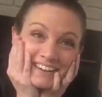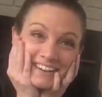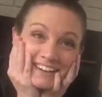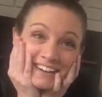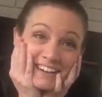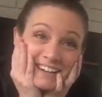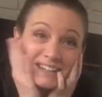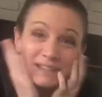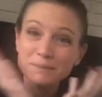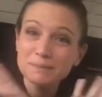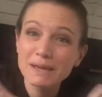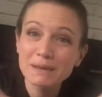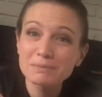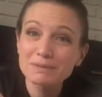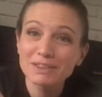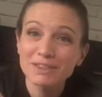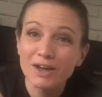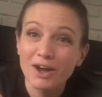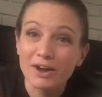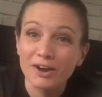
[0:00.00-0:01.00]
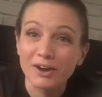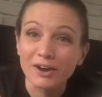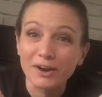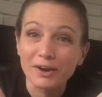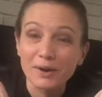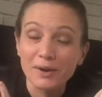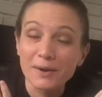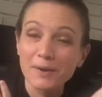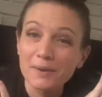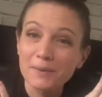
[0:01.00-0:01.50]
And it may be longer,
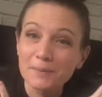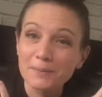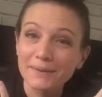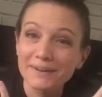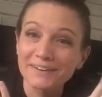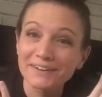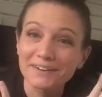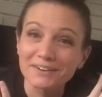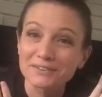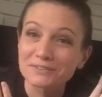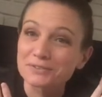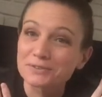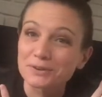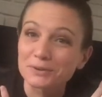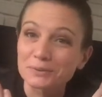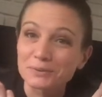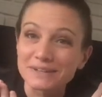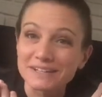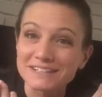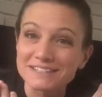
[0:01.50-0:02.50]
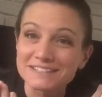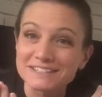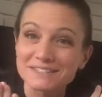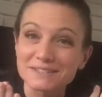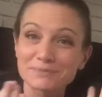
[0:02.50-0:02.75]
but another 4 weeks.